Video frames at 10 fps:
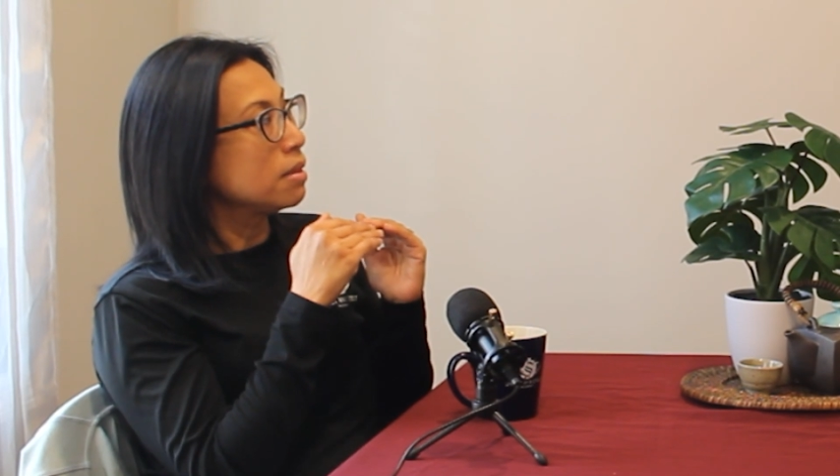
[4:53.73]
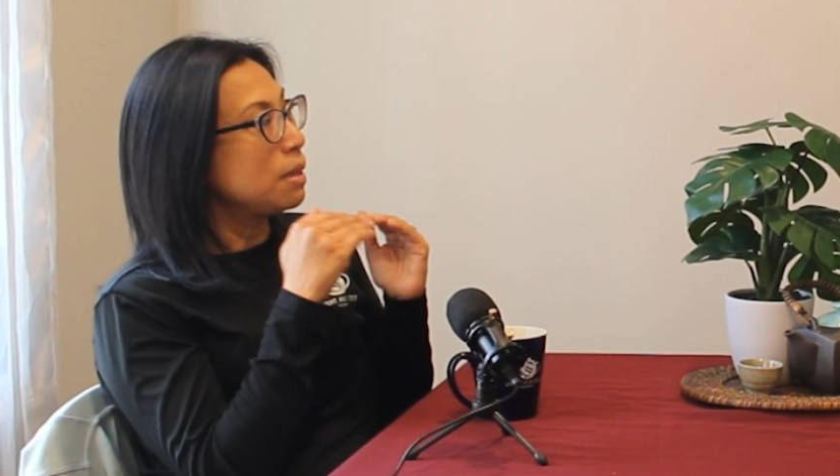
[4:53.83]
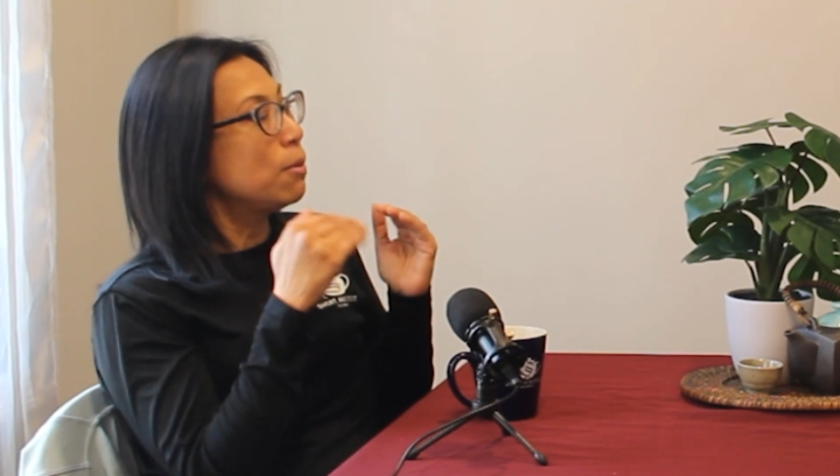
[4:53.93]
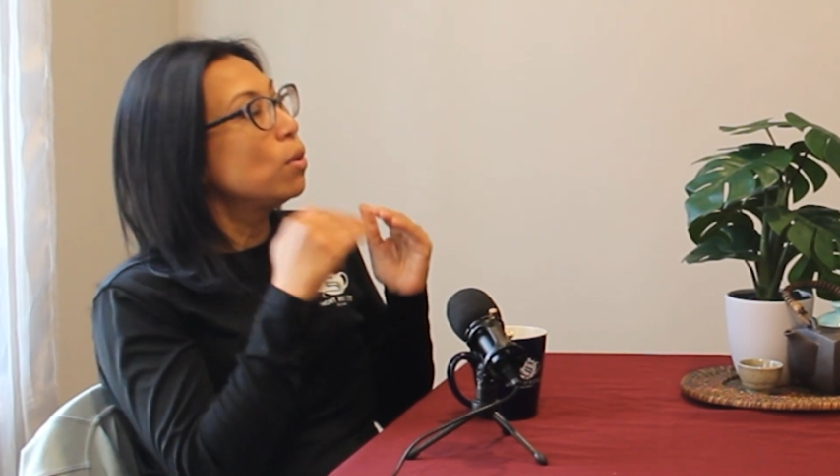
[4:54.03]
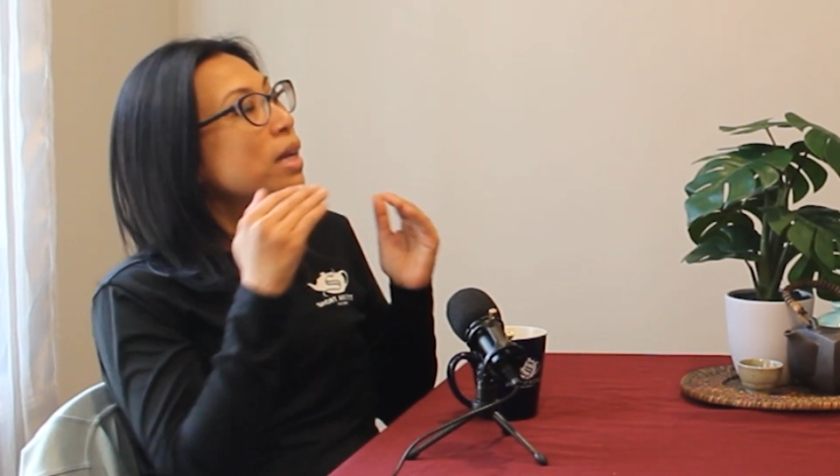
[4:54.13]

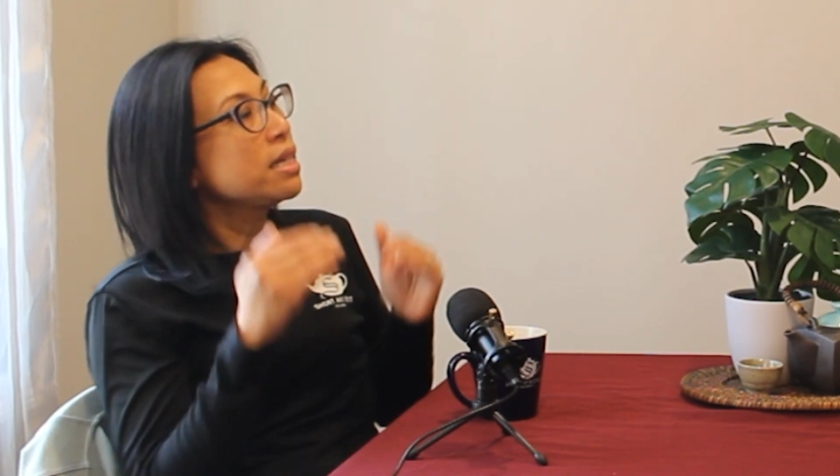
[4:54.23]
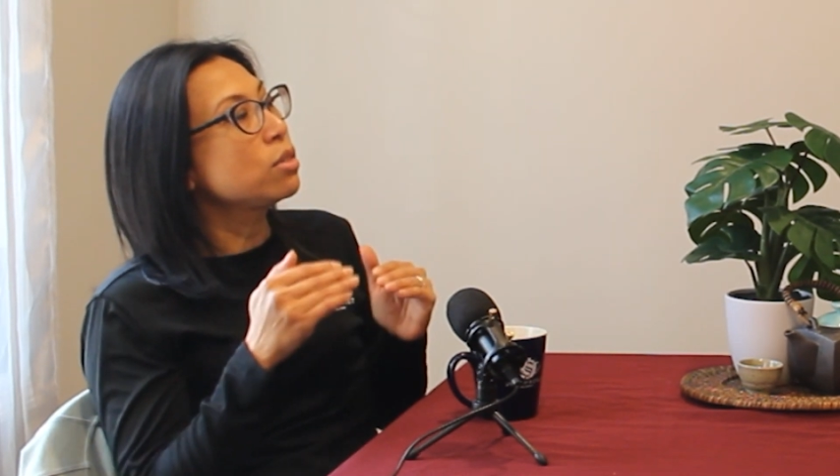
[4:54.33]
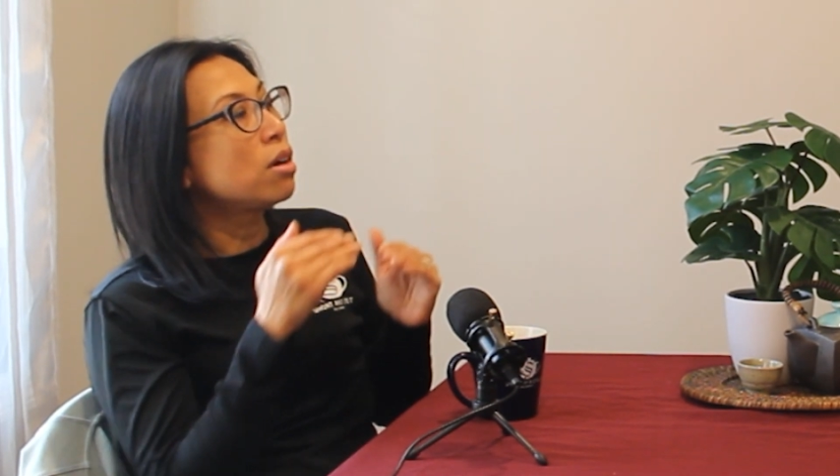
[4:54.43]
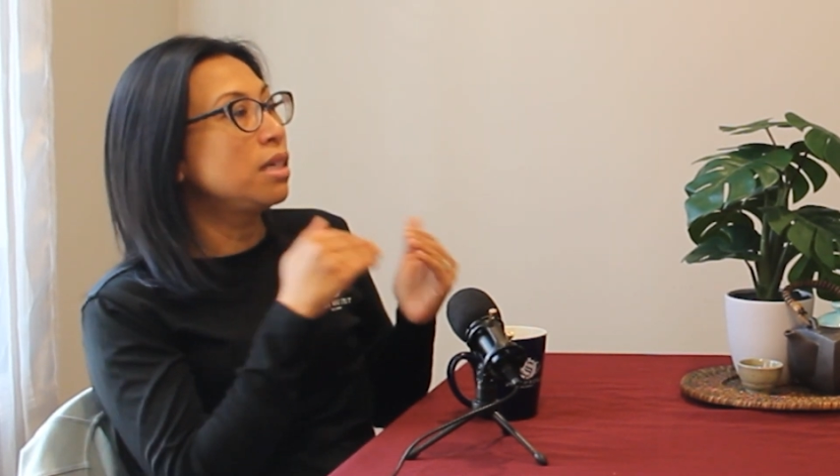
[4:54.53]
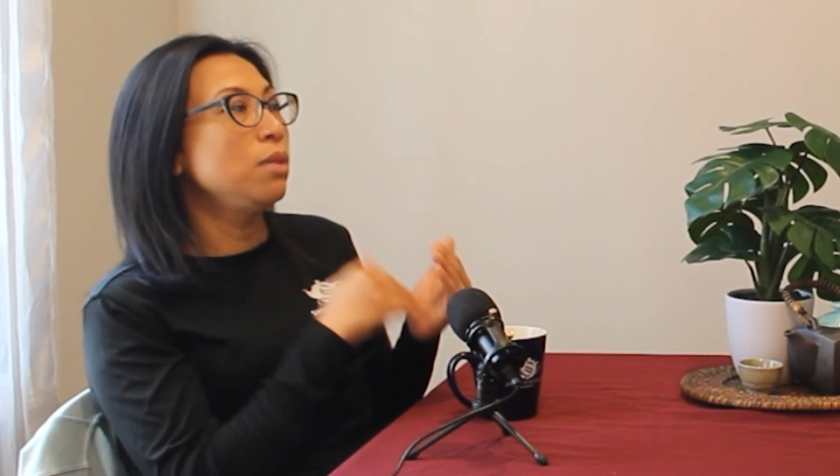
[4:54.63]
people who like
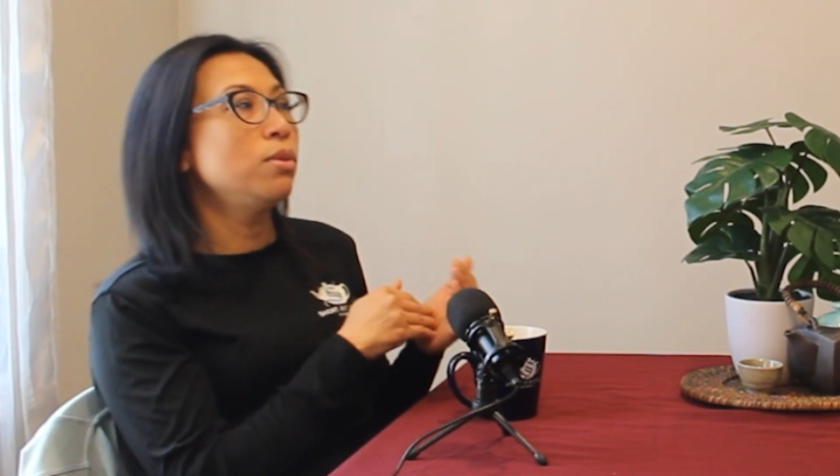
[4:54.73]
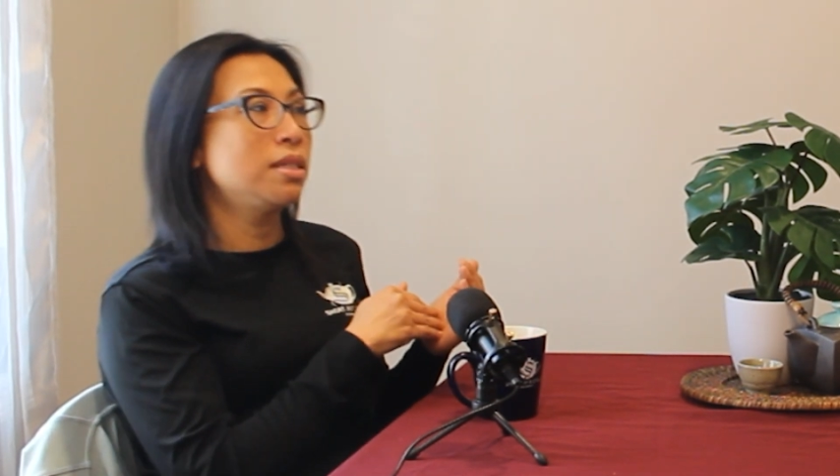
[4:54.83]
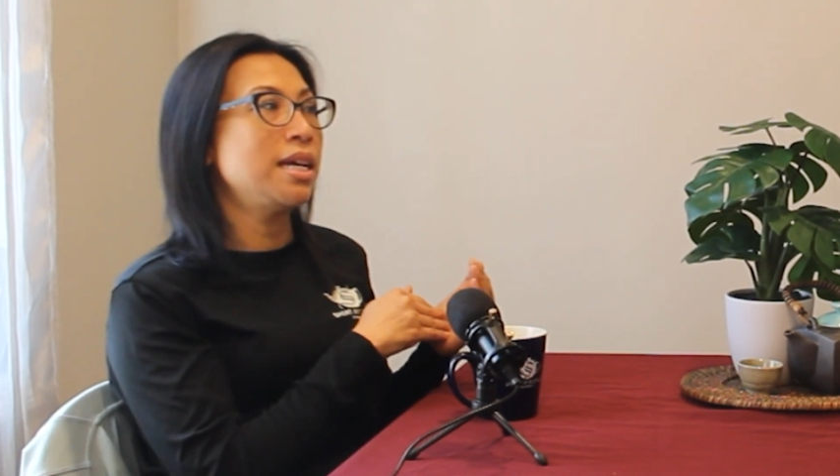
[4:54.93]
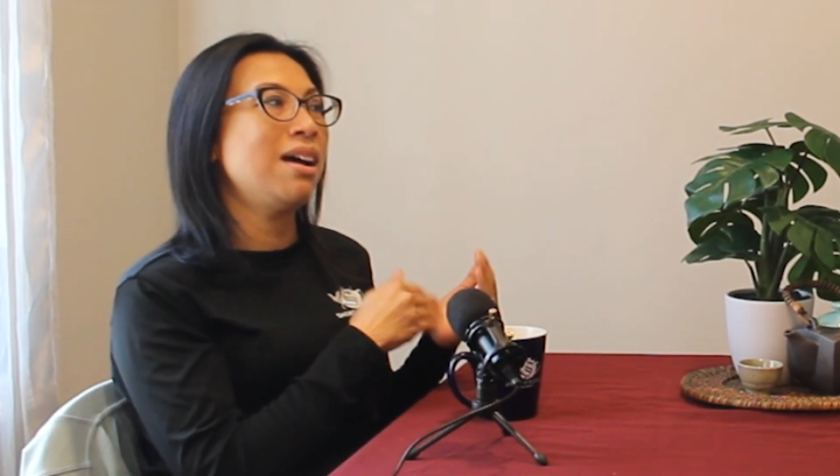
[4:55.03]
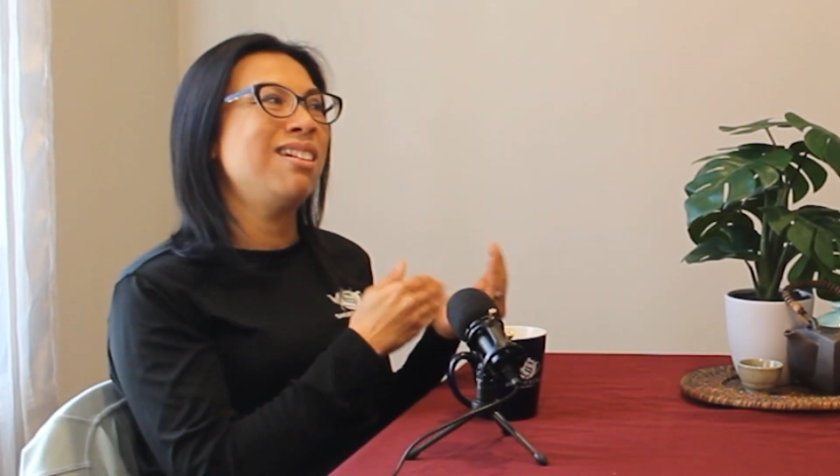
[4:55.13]
strong tea would say,